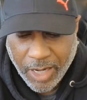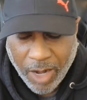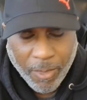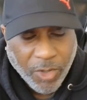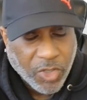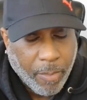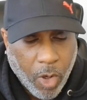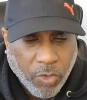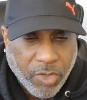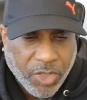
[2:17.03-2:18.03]
almost a
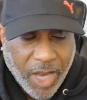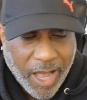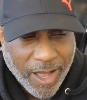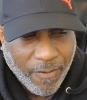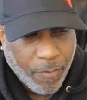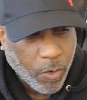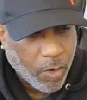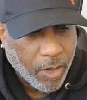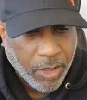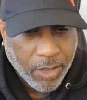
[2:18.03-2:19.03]
poster child
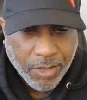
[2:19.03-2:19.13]
for